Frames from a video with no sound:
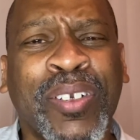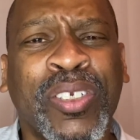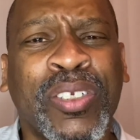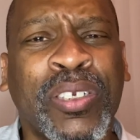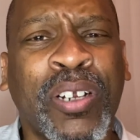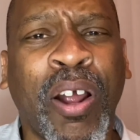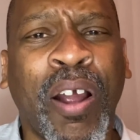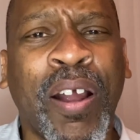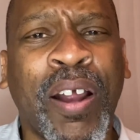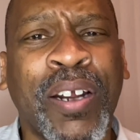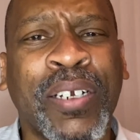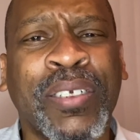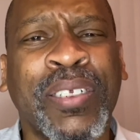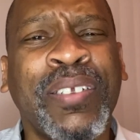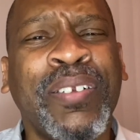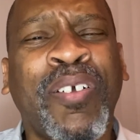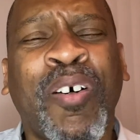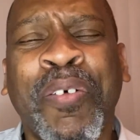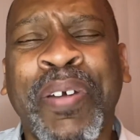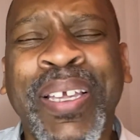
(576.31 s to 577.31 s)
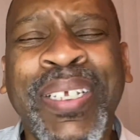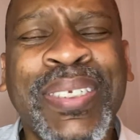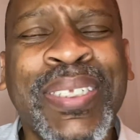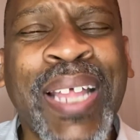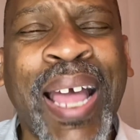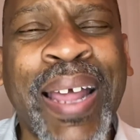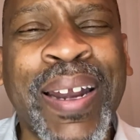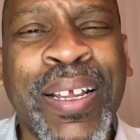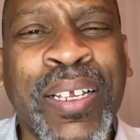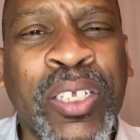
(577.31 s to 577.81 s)
charged, you know, he's
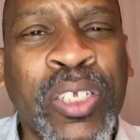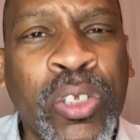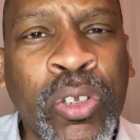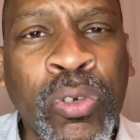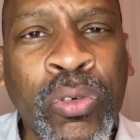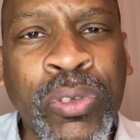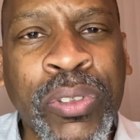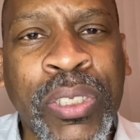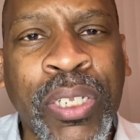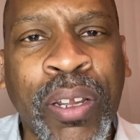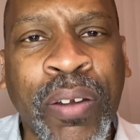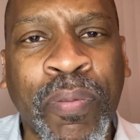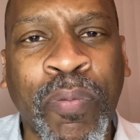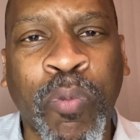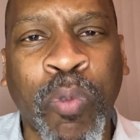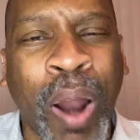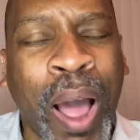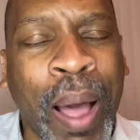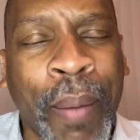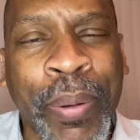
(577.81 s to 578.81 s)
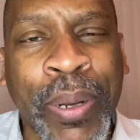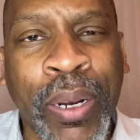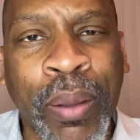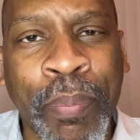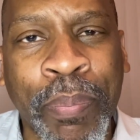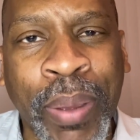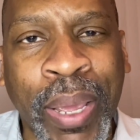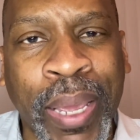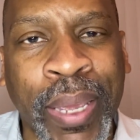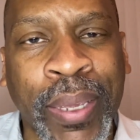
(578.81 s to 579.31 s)
not accused of robbing a
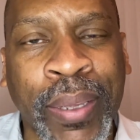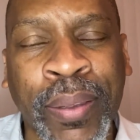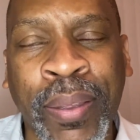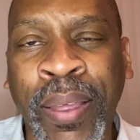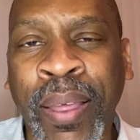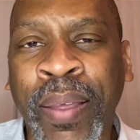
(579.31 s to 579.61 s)
bank.